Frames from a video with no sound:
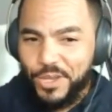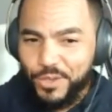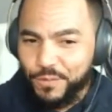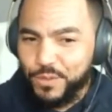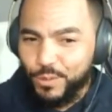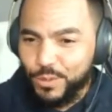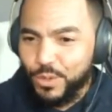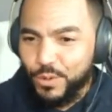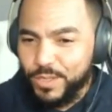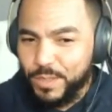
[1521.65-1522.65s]
You've told
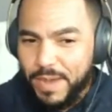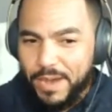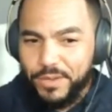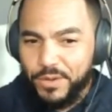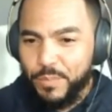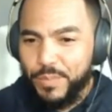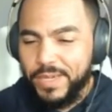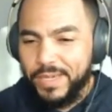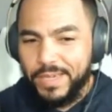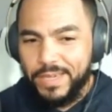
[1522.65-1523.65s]
stories about,
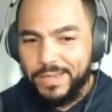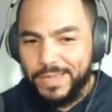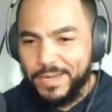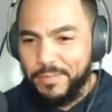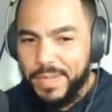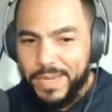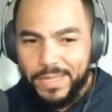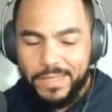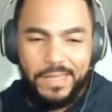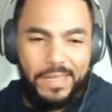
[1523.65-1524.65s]
being in a meeting,